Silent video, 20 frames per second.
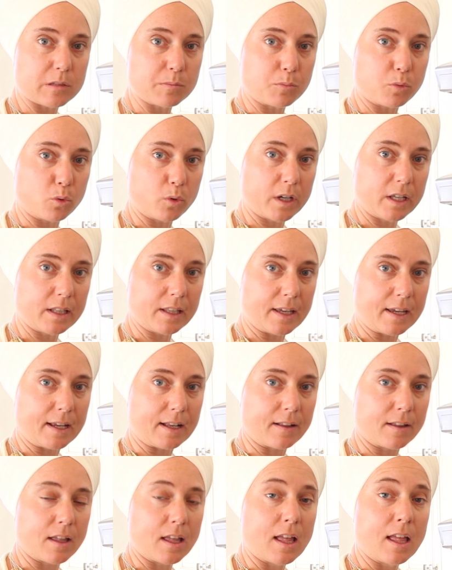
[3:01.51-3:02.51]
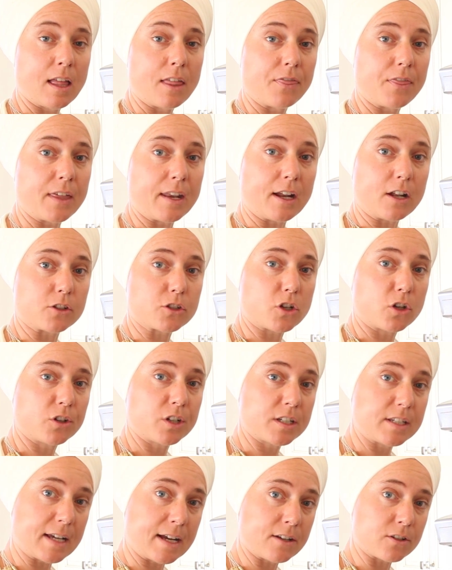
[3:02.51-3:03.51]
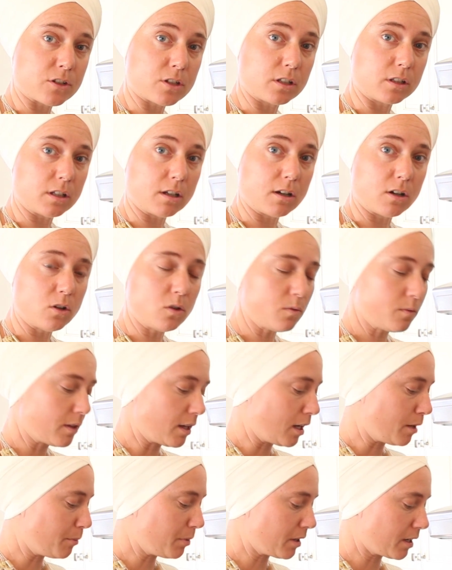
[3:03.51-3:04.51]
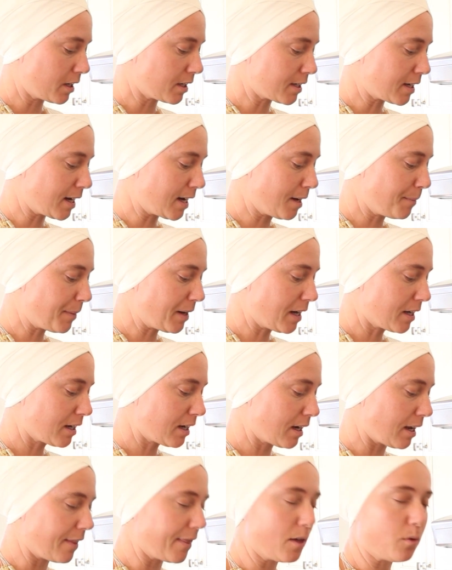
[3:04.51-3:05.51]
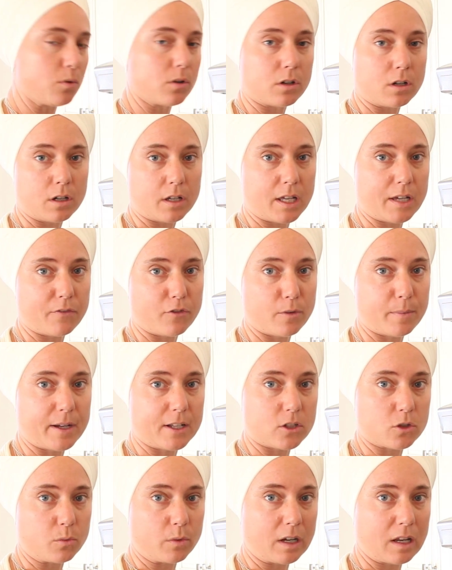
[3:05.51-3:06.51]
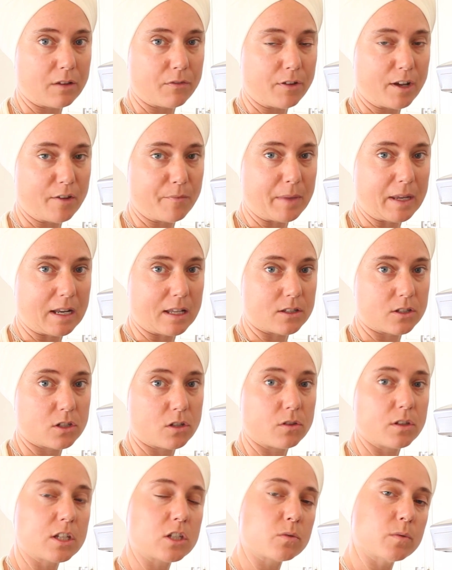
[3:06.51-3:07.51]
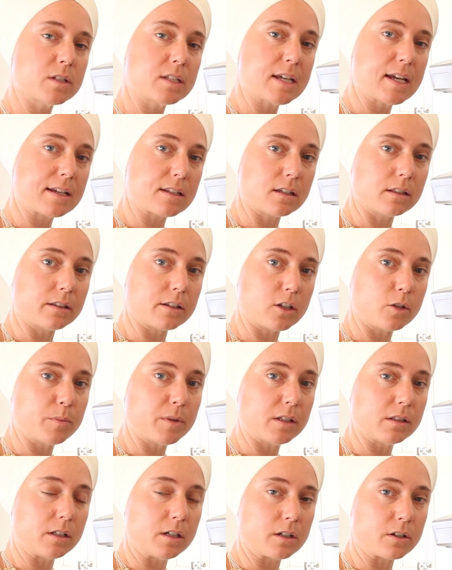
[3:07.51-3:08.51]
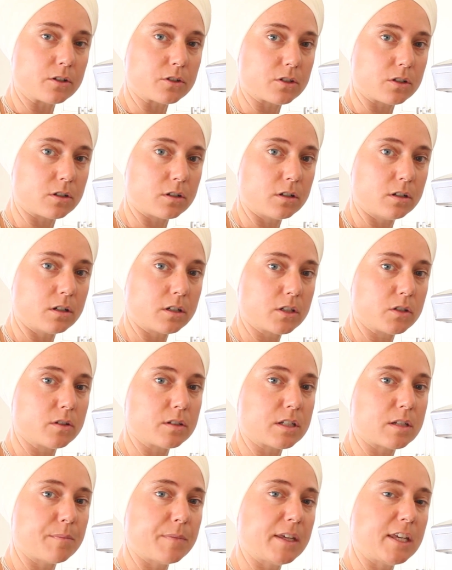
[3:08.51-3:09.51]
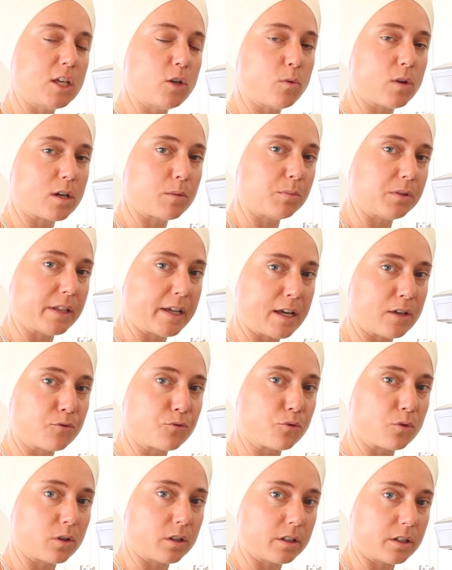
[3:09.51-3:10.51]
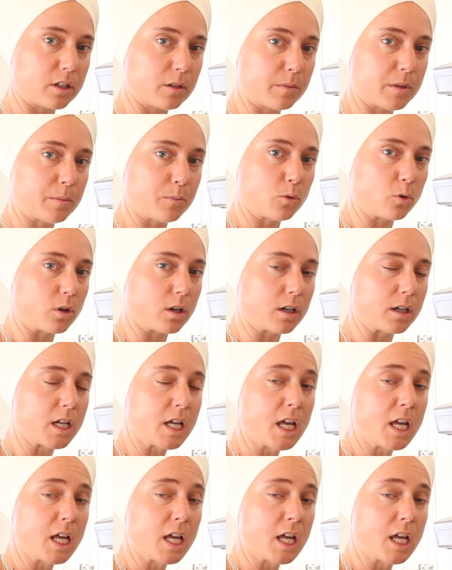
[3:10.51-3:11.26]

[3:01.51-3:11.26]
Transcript: boiling, then I'll turn it down to low, I'll put a top on it, and then we'll cook it for about 25 minutes. So this one takes a little bit longer to cook, so it's something you want to plan for a little bit more.